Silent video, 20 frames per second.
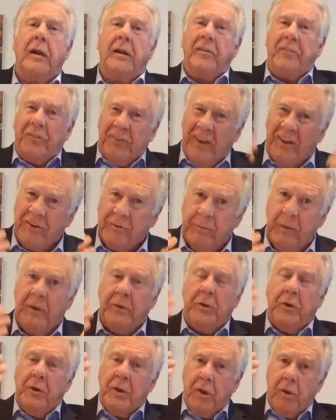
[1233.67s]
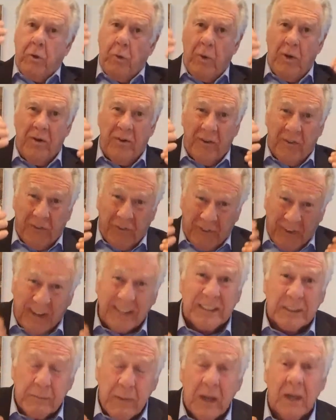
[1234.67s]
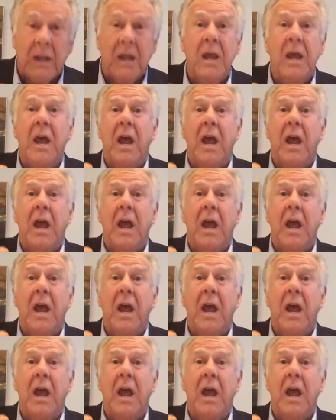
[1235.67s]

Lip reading: assessment, doing a career assessment,